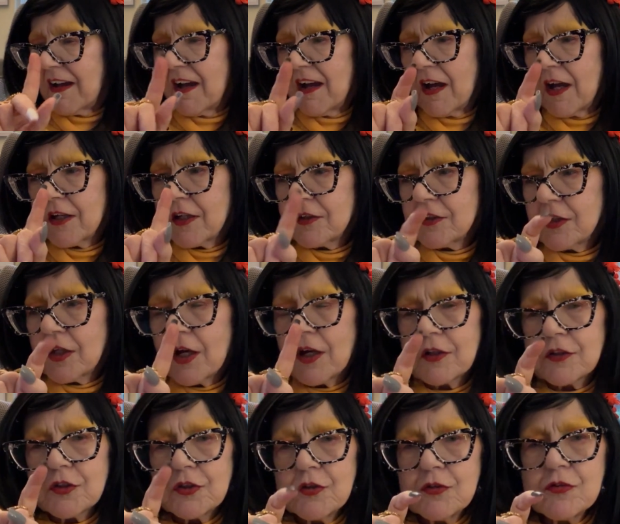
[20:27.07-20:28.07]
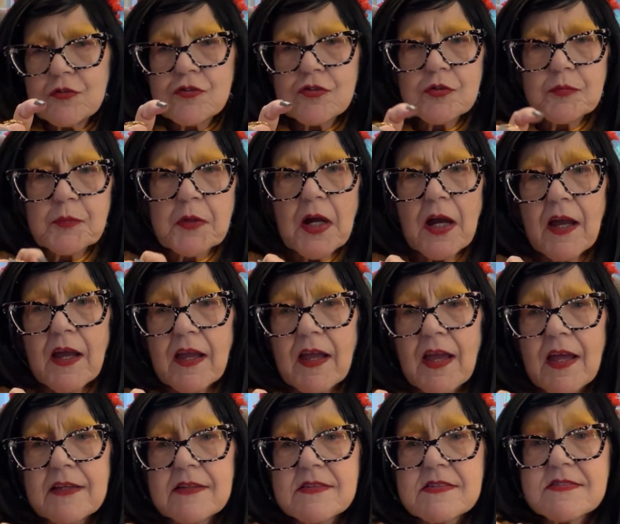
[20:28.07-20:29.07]
a YouTube guy I
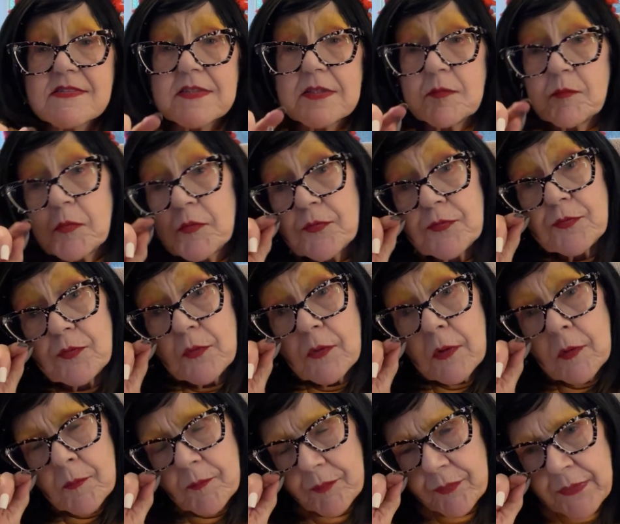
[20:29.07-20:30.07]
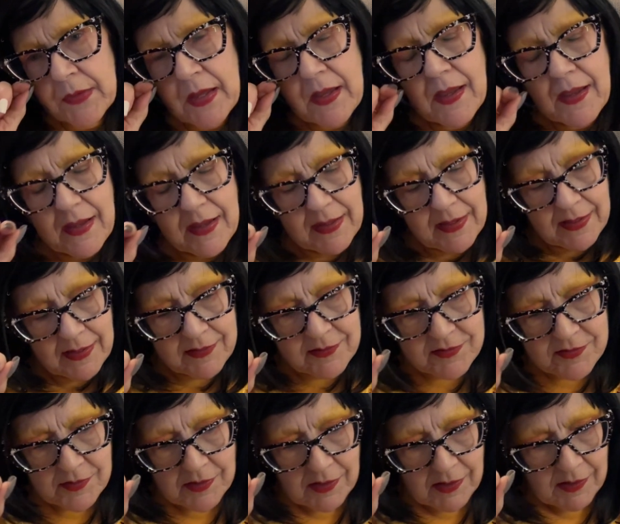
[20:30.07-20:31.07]
hadn't seen before,
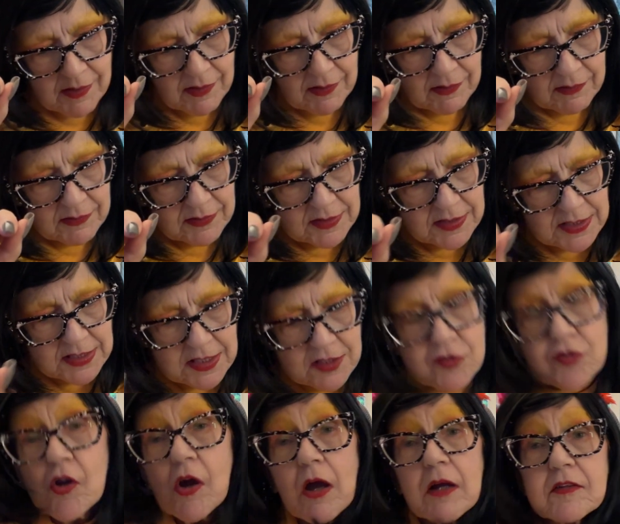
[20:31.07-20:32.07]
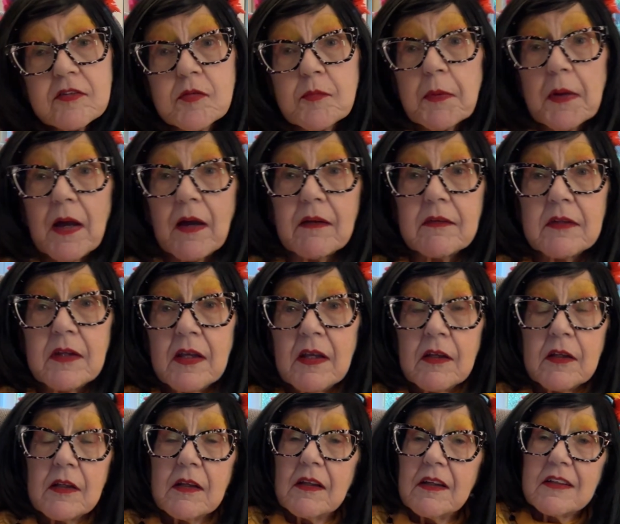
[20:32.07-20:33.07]
and he talked about
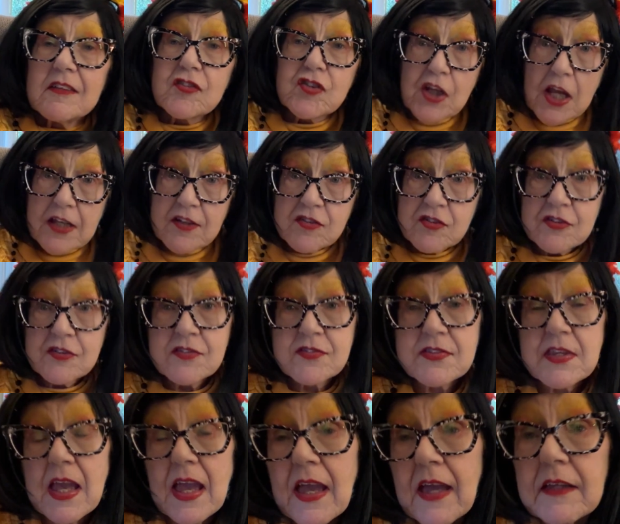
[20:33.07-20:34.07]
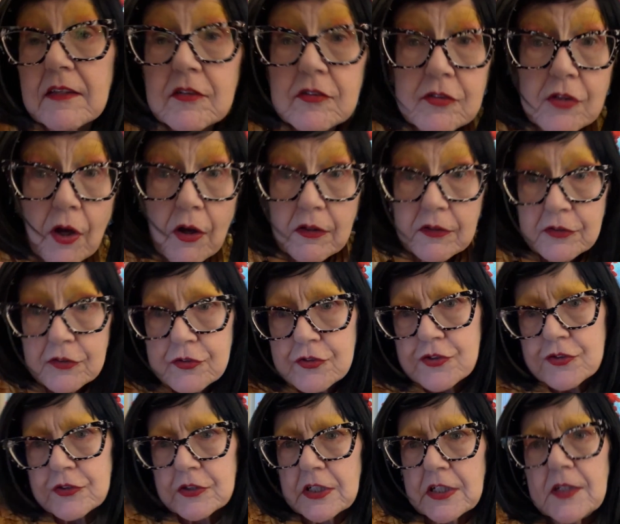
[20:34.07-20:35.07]
changes at Dollar
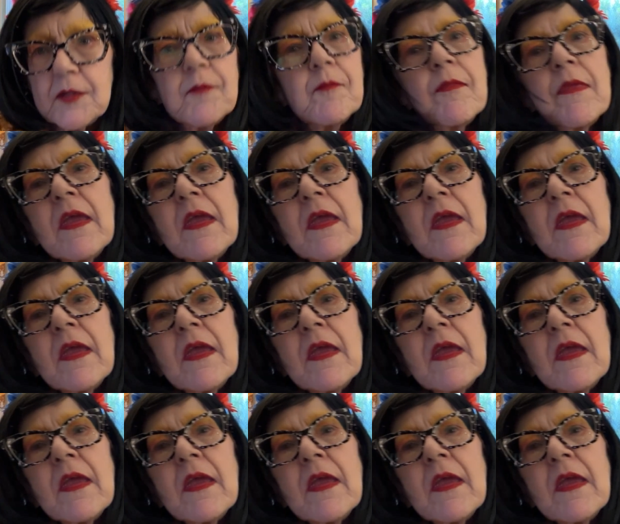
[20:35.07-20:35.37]
Tree,